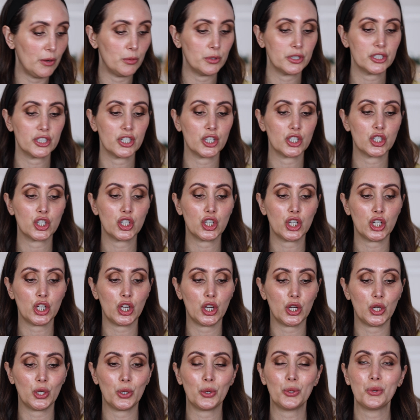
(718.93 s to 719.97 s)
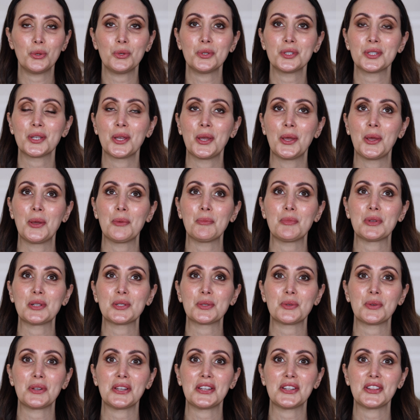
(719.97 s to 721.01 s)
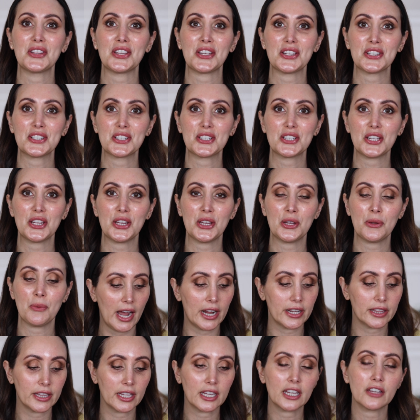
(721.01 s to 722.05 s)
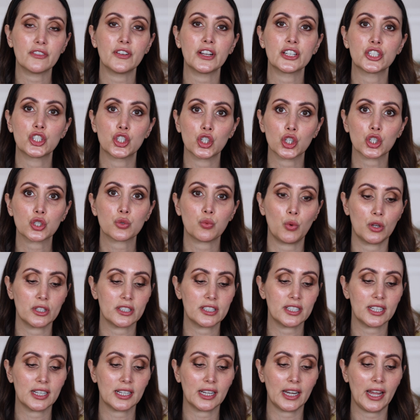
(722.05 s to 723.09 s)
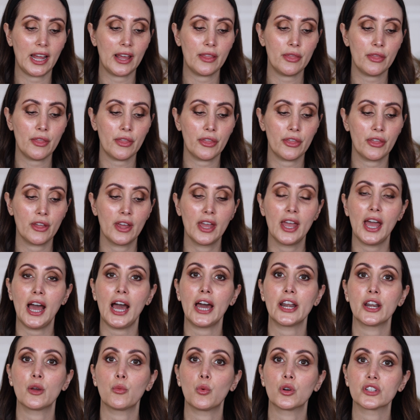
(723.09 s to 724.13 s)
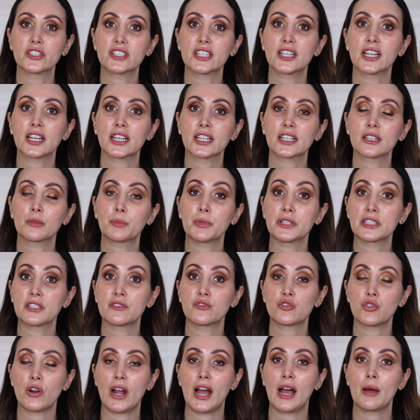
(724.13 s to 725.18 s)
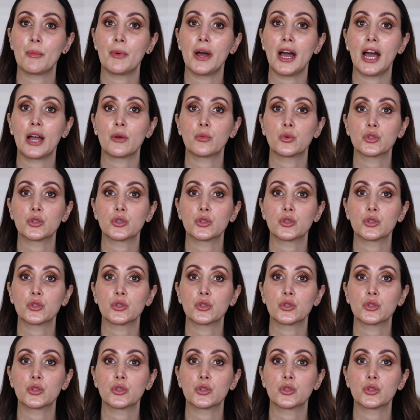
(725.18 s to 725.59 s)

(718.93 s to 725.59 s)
I was to choose between these two, I think if I just wanted length and I wanted a little bit of drama, I